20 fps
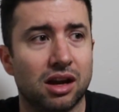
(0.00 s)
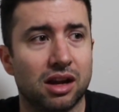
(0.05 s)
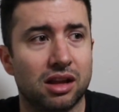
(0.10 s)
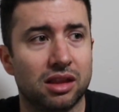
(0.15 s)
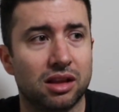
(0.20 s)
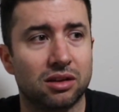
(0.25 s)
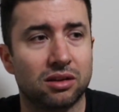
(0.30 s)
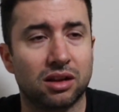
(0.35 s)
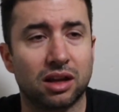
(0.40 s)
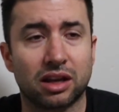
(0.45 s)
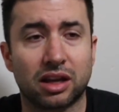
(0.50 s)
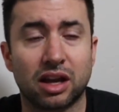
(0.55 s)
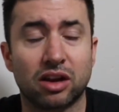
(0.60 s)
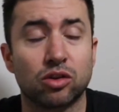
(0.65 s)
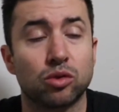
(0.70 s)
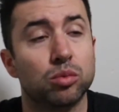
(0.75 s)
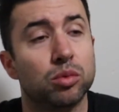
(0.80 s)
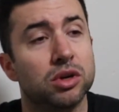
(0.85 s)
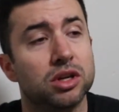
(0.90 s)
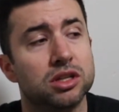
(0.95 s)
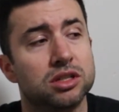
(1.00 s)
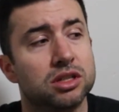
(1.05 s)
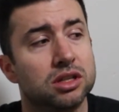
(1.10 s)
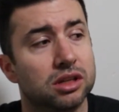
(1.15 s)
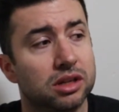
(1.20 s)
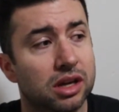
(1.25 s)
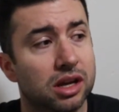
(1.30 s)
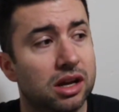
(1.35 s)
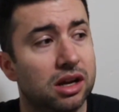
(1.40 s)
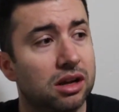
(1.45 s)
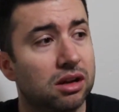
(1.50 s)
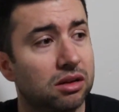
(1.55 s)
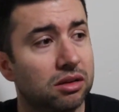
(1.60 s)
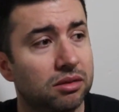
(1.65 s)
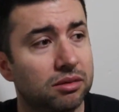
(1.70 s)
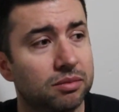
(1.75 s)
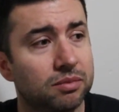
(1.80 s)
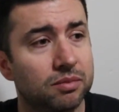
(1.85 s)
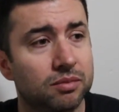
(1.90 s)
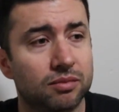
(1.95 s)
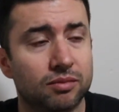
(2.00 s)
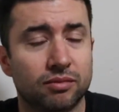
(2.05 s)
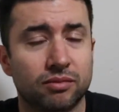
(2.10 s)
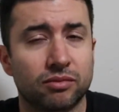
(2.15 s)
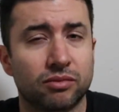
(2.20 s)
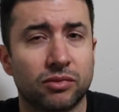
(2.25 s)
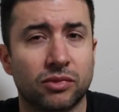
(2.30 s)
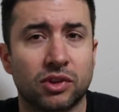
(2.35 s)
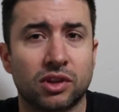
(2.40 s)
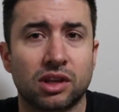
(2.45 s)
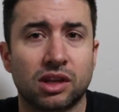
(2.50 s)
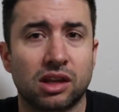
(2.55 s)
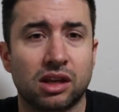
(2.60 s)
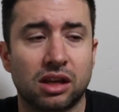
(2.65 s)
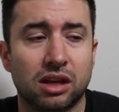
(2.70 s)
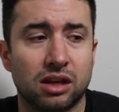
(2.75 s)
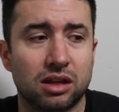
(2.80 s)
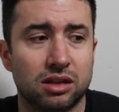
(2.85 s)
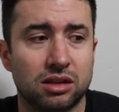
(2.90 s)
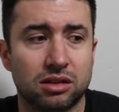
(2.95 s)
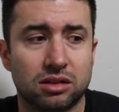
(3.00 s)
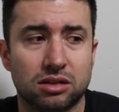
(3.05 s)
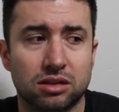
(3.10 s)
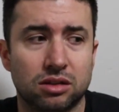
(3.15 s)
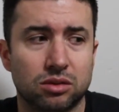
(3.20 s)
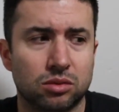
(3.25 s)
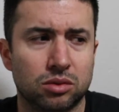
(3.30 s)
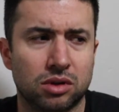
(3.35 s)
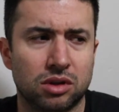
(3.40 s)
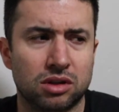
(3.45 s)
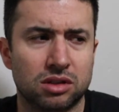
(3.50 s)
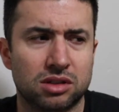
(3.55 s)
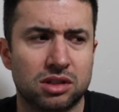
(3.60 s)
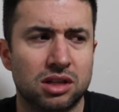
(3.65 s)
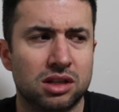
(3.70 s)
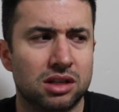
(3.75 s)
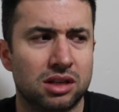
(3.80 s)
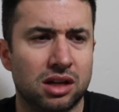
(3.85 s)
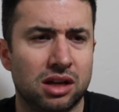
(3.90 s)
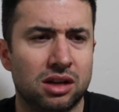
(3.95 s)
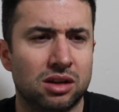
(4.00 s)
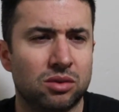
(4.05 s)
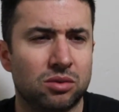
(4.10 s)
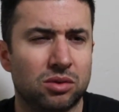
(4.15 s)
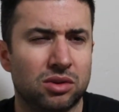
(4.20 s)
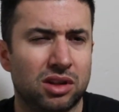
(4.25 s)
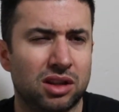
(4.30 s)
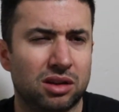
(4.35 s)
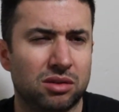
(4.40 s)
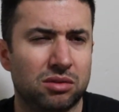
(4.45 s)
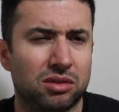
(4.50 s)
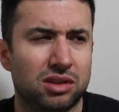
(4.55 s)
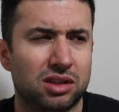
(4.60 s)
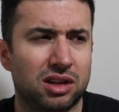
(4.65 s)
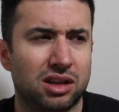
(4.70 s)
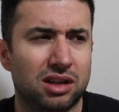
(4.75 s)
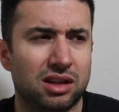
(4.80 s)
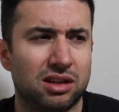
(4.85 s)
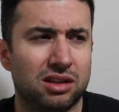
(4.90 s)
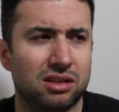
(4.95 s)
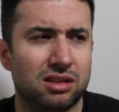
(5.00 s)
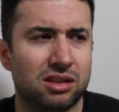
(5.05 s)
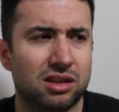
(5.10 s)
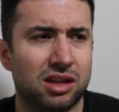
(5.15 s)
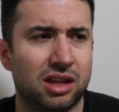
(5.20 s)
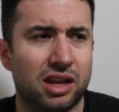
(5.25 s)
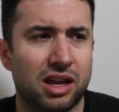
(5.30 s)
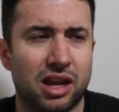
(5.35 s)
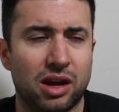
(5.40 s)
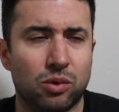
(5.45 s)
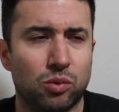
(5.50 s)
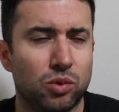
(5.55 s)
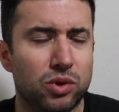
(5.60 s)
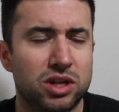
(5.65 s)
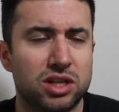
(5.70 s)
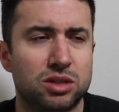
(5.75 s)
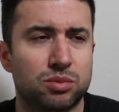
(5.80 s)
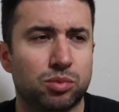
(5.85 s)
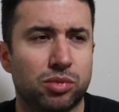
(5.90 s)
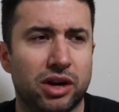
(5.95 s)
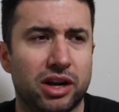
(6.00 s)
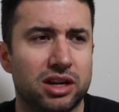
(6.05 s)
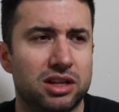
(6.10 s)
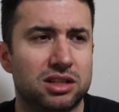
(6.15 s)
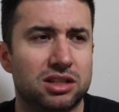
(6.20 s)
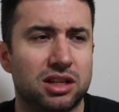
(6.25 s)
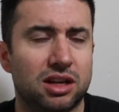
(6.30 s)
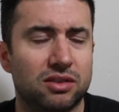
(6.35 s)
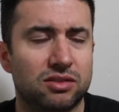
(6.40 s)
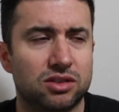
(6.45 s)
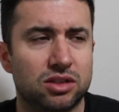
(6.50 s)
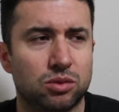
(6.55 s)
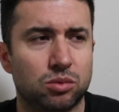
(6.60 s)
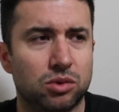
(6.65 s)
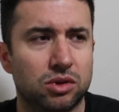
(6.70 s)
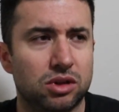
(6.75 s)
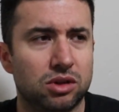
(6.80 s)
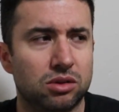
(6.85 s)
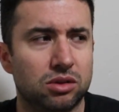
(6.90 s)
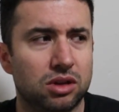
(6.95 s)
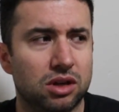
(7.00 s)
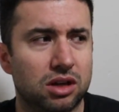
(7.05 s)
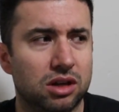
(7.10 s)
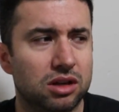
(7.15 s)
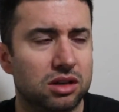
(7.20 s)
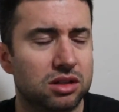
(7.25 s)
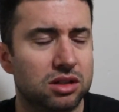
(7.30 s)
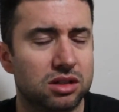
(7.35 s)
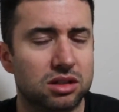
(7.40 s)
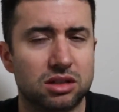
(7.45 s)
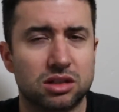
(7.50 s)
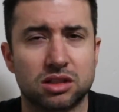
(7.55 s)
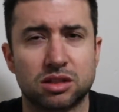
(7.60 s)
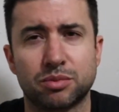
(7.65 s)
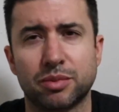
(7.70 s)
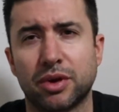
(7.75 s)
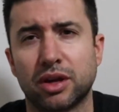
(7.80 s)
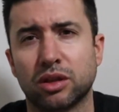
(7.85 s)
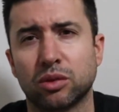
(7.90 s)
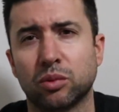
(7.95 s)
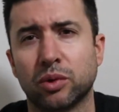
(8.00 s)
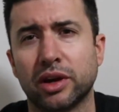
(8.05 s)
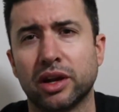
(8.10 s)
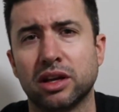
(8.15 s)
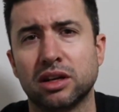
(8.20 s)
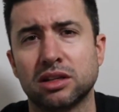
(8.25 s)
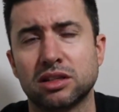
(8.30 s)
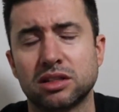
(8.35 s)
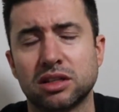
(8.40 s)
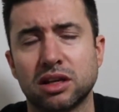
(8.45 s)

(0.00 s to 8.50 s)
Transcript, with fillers: And they're like, everybody sit down. And so we're all sitting down, and we're like, what the hell? And we sprayed stuff so we knew they couldn't smell the weed and